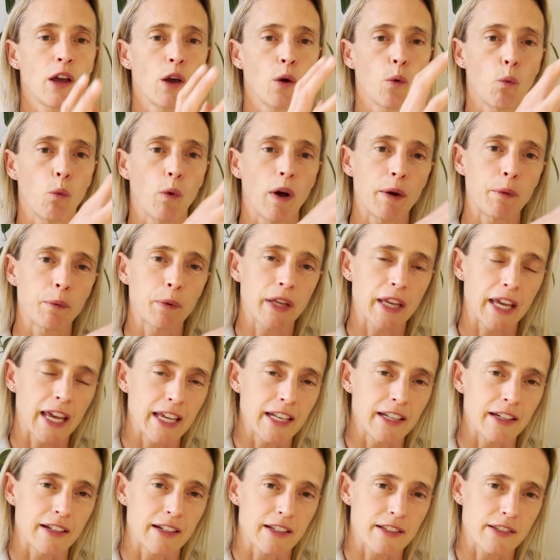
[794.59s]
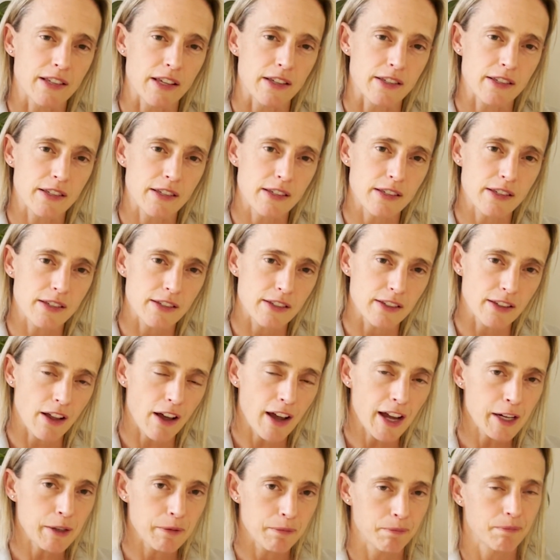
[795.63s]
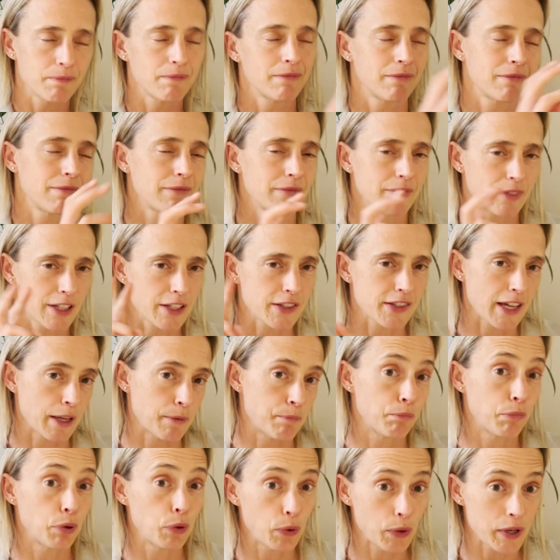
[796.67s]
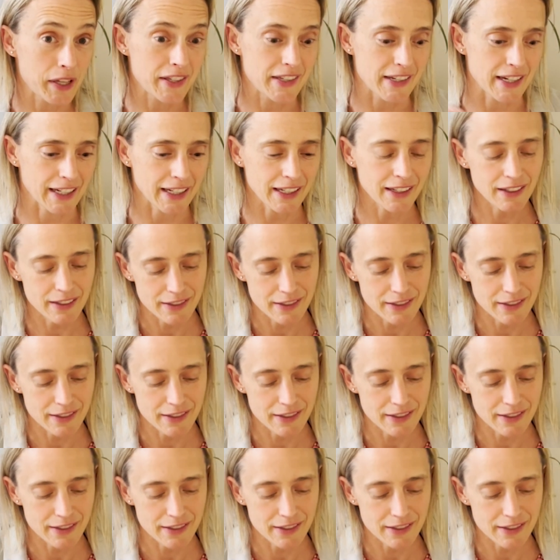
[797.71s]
when we eat it, it's a slight, let's say, poisoning.